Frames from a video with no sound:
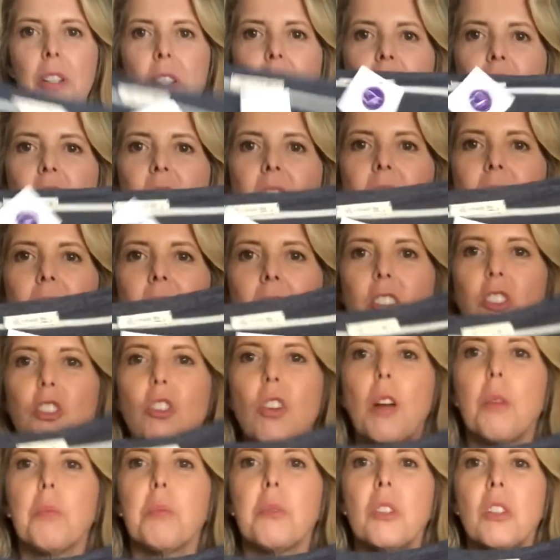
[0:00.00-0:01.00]
It's just that
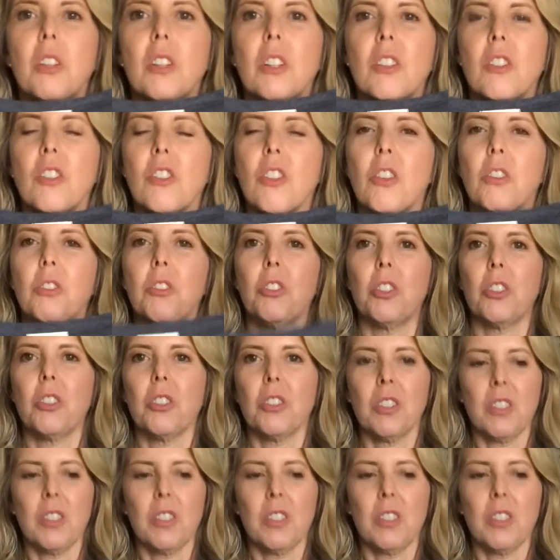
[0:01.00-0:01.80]
drop shoulder,